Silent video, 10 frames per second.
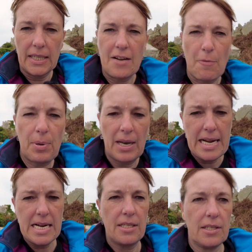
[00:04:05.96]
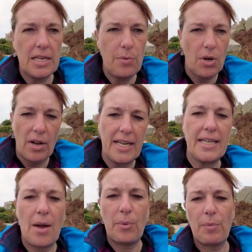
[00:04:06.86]
and have a play and see what I can
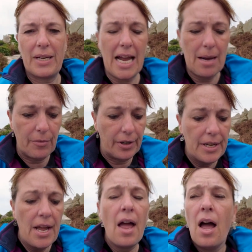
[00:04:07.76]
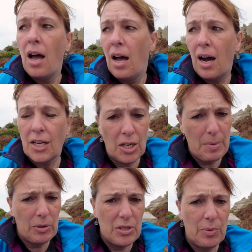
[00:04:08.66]
get with my camera. I've got to
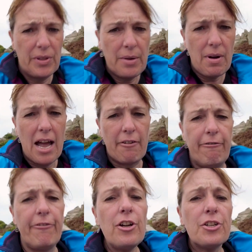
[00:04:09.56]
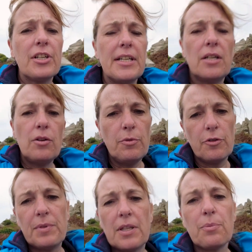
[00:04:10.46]
be honest with you, I have virtually no
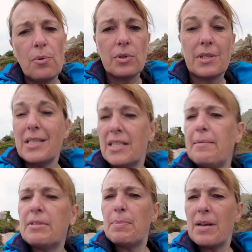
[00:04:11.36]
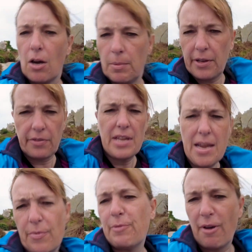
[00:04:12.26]
movement in the water. This seems to be a common
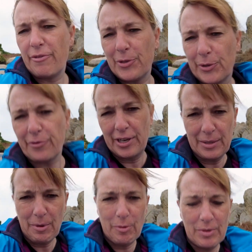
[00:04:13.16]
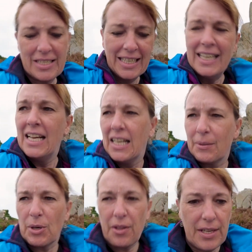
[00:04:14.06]
theme with my photography at the moment.
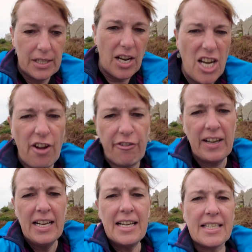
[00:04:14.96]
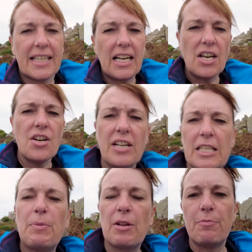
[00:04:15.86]
And one of the things I love is to get a
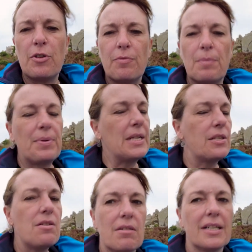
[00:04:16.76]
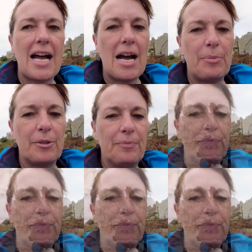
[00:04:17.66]
nice bit of movement, but it's not going to happen.